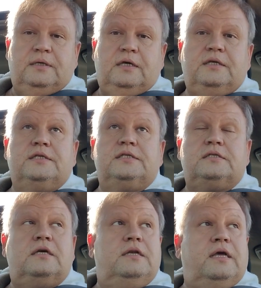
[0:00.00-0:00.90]
It is
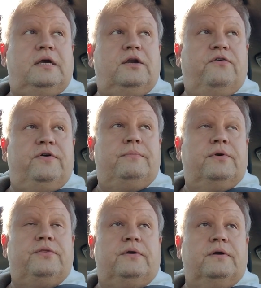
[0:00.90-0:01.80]
Sunday,
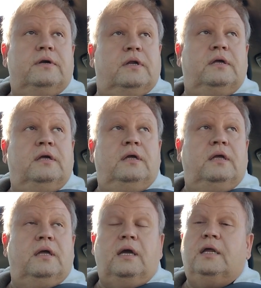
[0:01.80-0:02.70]
November 3rd,
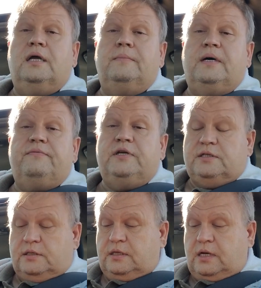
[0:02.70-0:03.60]
and I'm
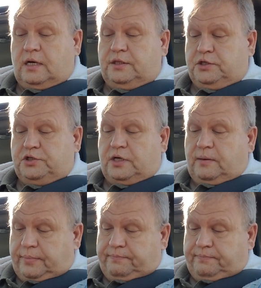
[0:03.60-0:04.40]
obviously not in the shop.